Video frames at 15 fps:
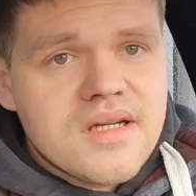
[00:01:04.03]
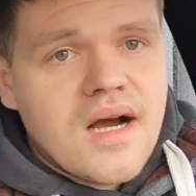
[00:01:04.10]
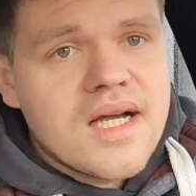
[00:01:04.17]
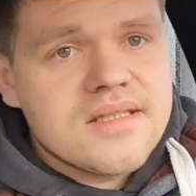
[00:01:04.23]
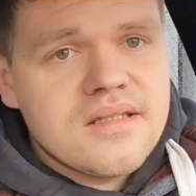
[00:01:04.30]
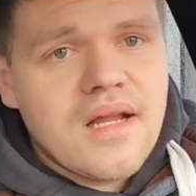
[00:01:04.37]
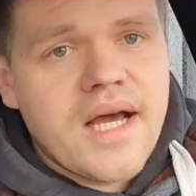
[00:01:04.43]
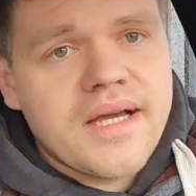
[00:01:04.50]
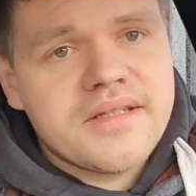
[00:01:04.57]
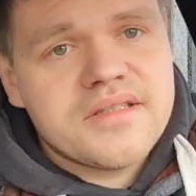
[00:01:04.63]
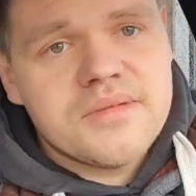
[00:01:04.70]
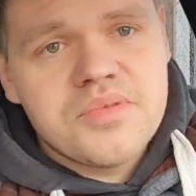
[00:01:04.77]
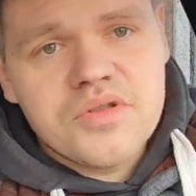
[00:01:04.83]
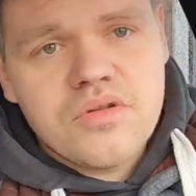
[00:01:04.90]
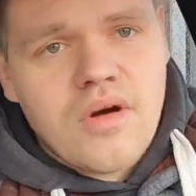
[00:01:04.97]
guys, like,
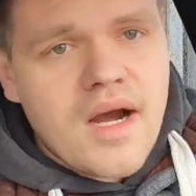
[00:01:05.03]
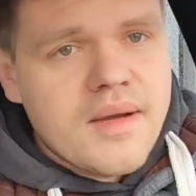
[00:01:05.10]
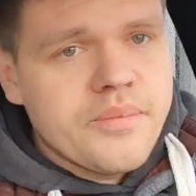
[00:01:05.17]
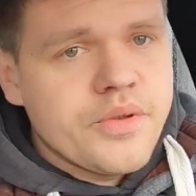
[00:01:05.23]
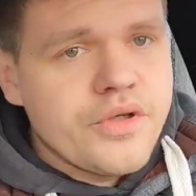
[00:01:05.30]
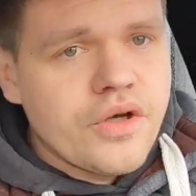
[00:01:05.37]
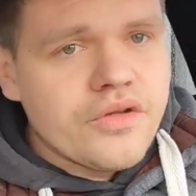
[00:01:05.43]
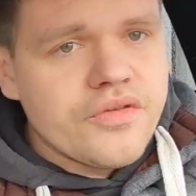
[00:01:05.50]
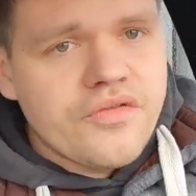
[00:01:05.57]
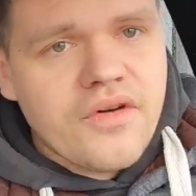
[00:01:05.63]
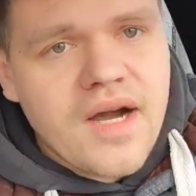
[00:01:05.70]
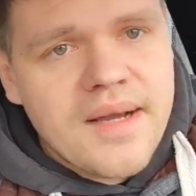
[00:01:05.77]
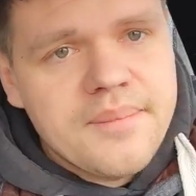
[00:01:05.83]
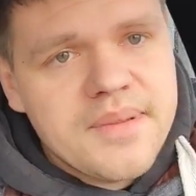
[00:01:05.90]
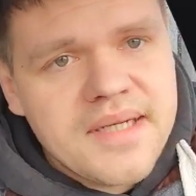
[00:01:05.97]
subscribe, you know the
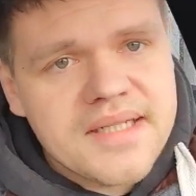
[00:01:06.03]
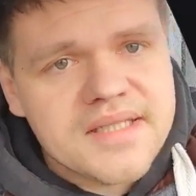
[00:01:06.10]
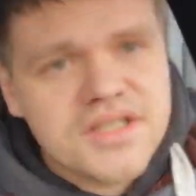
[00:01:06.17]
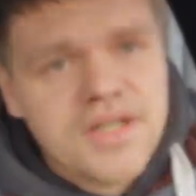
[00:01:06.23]
vibe. Let's